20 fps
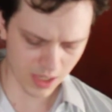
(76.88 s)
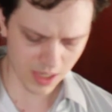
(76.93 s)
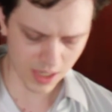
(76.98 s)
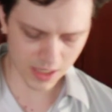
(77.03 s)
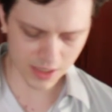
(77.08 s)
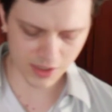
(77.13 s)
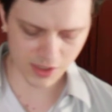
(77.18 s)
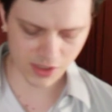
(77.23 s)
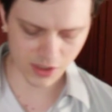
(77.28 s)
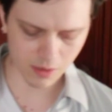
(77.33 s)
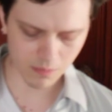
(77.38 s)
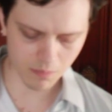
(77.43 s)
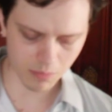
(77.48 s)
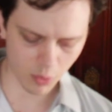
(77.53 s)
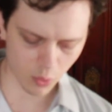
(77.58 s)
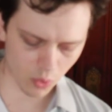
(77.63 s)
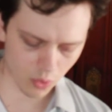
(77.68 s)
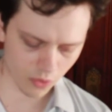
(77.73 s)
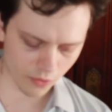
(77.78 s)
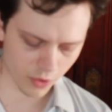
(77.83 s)
And some
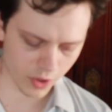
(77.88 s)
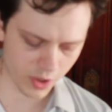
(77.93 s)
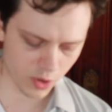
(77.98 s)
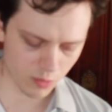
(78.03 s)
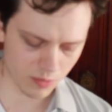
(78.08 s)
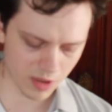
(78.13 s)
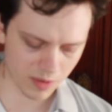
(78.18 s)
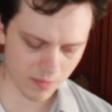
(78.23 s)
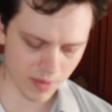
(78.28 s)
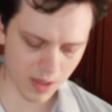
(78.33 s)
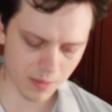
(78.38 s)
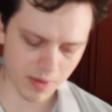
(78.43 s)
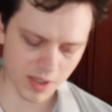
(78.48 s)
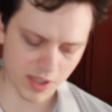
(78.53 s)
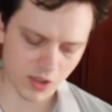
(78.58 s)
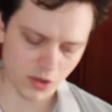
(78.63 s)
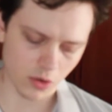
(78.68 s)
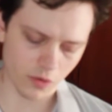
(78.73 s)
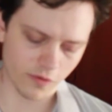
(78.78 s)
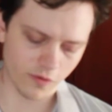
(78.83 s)
poor human may be
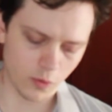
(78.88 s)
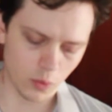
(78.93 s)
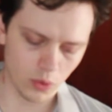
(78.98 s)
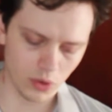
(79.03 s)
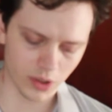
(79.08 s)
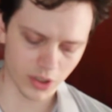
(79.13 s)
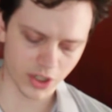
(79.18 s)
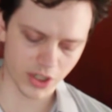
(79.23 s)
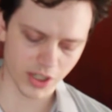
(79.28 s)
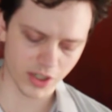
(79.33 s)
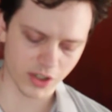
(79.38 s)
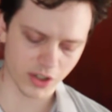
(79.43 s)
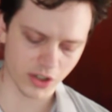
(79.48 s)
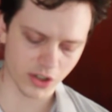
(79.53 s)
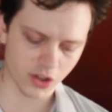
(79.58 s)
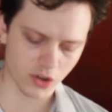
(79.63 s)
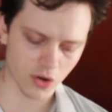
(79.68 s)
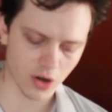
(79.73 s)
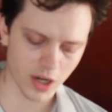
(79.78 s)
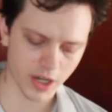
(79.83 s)
so foolish as to
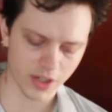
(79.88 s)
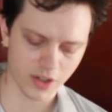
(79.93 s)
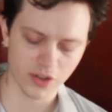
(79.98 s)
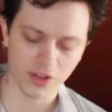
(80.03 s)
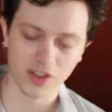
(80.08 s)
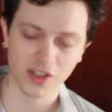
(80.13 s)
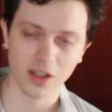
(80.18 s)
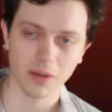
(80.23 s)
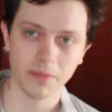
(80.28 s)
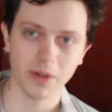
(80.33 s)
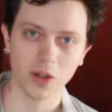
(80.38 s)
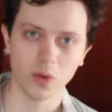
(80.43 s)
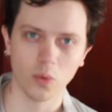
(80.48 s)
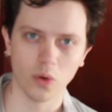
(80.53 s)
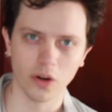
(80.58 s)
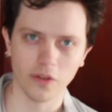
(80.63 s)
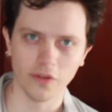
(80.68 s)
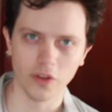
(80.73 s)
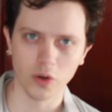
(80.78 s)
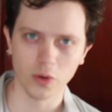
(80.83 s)
try to summon
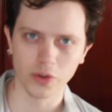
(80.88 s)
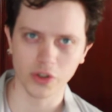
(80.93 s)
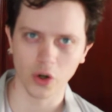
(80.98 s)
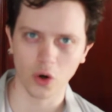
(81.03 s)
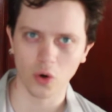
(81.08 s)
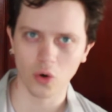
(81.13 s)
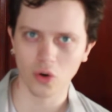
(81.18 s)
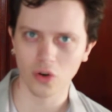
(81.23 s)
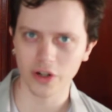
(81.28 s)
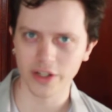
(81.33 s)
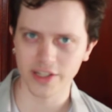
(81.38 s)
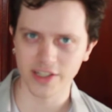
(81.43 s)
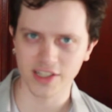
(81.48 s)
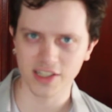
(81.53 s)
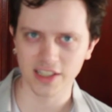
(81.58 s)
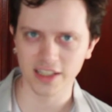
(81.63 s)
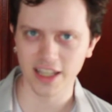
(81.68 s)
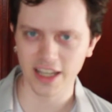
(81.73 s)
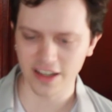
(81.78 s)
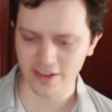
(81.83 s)
one of those horrid
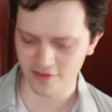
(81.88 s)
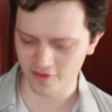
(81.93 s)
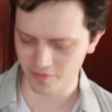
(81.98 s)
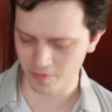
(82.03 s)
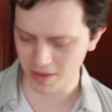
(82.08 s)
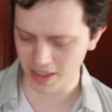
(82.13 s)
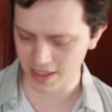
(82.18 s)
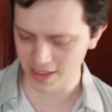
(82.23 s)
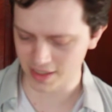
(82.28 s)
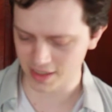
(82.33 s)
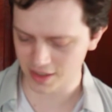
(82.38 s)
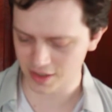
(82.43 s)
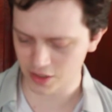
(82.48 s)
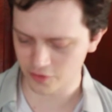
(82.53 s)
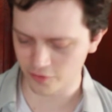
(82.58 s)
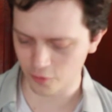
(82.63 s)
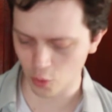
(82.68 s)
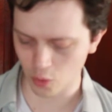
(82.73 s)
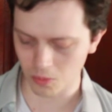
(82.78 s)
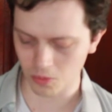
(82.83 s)
slave beasts
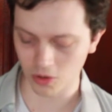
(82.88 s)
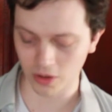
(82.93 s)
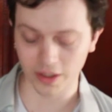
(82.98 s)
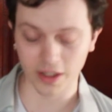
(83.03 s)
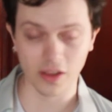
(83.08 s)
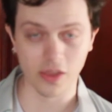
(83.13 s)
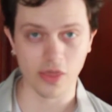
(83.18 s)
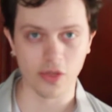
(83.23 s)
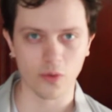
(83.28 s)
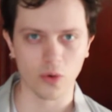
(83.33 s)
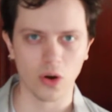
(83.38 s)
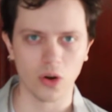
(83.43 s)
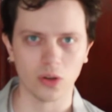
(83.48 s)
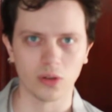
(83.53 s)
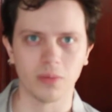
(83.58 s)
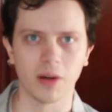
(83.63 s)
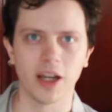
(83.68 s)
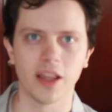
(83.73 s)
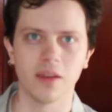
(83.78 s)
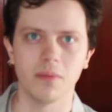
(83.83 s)
formerly
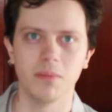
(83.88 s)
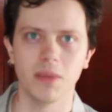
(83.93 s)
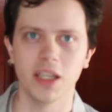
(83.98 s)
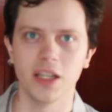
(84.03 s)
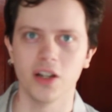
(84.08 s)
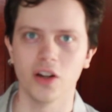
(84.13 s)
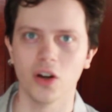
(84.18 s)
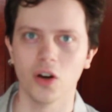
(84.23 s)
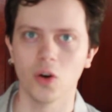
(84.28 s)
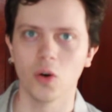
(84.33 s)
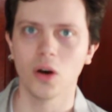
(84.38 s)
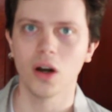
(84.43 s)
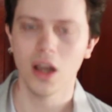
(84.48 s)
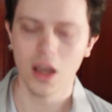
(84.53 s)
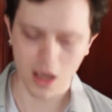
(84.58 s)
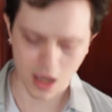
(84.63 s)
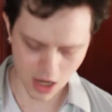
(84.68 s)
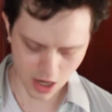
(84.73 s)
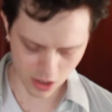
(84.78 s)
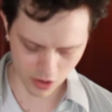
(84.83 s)
enthralled by the Mi-Go,
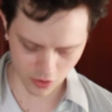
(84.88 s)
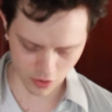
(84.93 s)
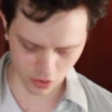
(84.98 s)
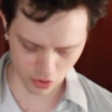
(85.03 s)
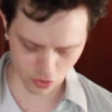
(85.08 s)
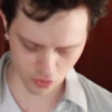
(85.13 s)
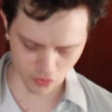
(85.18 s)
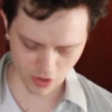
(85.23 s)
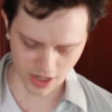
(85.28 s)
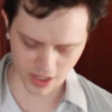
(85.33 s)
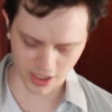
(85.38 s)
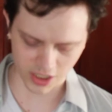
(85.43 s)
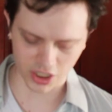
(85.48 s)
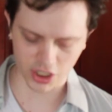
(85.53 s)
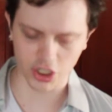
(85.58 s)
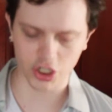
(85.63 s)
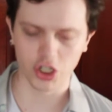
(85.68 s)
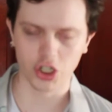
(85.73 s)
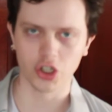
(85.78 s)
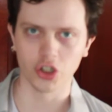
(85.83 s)
the dreaded
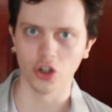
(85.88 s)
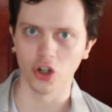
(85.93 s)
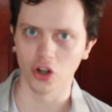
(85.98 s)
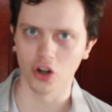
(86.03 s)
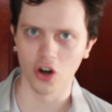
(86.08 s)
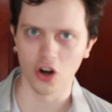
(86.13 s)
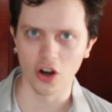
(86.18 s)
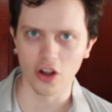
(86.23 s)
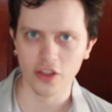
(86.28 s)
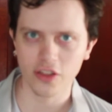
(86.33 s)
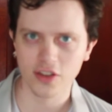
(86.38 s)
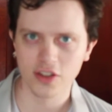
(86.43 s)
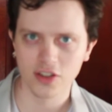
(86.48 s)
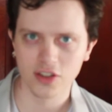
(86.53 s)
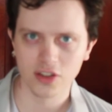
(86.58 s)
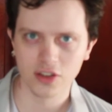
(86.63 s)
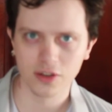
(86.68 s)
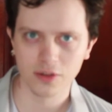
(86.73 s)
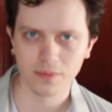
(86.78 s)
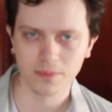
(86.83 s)

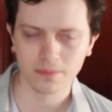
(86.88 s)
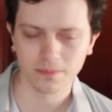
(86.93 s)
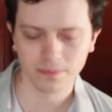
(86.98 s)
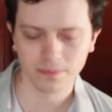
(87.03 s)
Shoggoths.